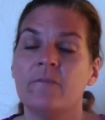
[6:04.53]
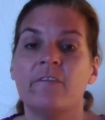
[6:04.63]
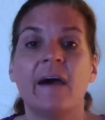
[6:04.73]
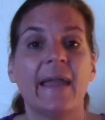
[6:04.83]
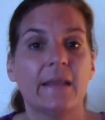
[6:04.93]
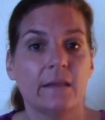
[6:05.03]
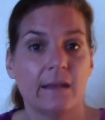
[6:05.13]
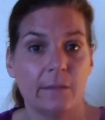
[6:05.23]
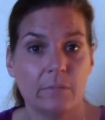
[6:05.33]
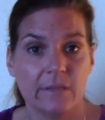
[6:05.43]

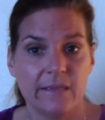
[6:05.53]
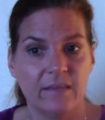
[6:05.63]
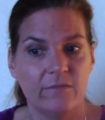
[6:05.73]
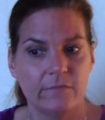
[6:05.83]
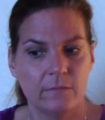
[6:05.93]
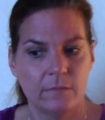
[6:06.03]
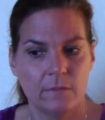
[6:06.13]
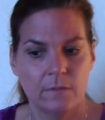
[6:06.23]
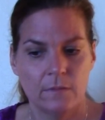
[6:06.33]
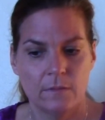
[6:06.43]
invited, I believe,
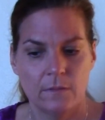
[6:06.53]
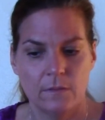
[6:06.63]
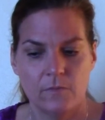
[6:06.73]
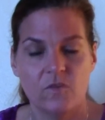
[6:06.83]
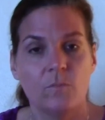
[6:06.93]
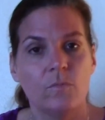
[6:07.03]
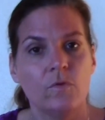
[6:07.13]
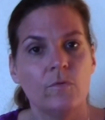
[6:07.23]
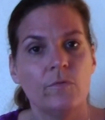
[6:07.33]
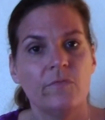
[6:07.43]
to
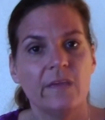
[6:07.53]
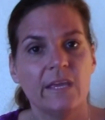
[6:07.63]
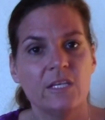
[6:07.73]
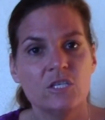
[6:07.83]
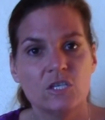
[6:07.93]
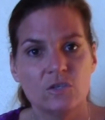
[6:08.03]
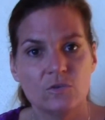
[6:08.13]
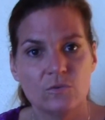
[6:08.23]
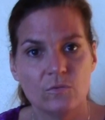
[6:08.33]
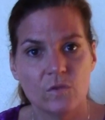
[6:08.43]
move
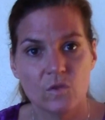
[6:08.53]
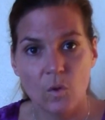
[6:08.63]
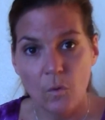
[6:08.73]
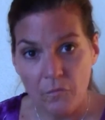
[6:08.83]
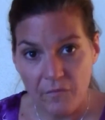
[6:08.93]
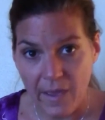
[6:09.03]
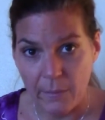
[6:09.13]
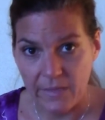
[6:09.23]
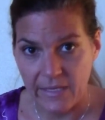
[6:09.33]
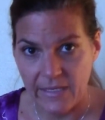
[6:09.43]
into soul
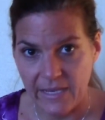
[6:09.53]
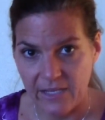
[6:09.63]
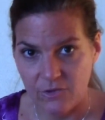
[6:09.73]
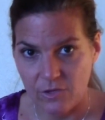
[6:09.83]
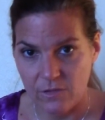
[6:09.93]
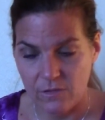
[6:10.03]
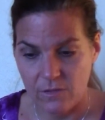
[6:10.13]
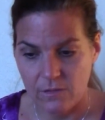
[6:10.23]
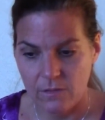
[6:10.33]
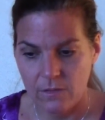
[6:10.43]
family
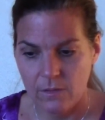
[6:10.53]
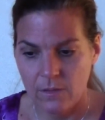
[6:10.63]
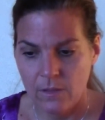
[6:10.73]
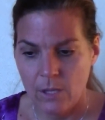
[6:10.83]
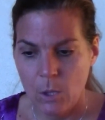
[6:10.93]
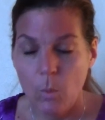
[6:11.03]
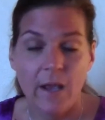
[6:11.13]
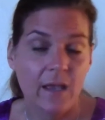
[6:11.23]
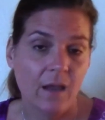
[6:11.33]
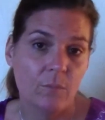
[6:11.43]
connections,
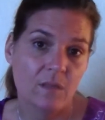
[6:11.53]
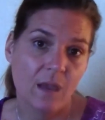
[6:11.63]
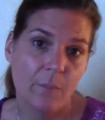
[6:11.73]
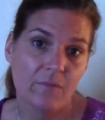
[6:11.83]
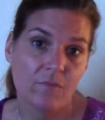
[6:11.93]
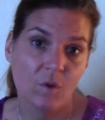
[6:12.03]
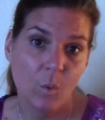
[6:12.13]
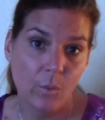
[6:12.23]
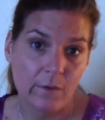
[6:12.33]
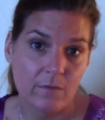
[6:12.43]
what comes up, of
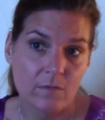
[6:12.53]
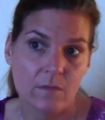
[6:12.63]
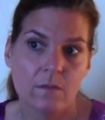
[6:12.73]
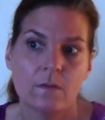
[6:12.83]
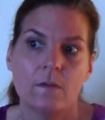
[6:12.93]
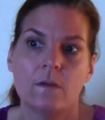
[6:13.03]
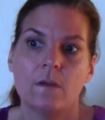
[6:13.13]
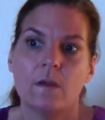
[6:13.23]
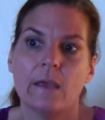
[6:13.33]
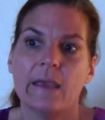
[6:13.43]
course,
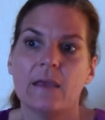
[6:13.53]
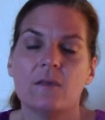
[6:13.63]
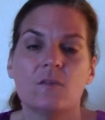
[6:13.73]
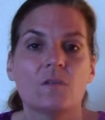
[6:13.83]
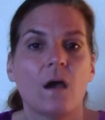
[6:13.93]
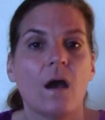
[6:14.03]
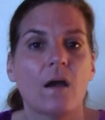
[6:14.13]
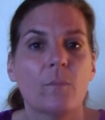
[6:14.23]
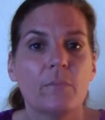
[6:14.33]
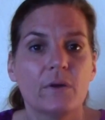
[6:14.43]
is
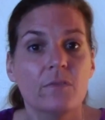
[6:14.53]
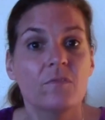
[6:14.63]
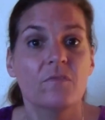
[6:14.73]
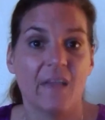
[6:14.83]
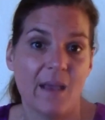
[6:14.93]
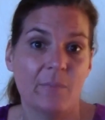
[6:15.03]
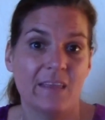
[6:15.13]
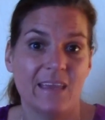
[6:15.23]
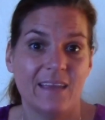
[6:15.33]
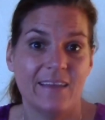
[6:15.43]
our birth
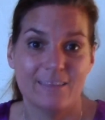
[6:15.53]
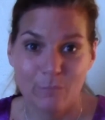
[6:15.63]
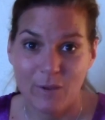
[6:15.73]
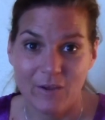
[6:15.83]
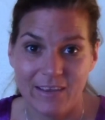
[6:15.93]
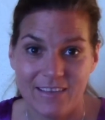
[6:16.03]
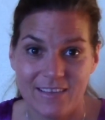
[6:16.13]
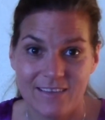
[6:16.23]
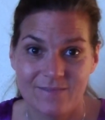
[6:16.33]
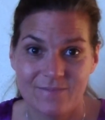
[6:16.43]
family
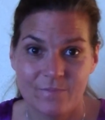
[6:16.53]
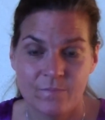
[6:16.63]
experience.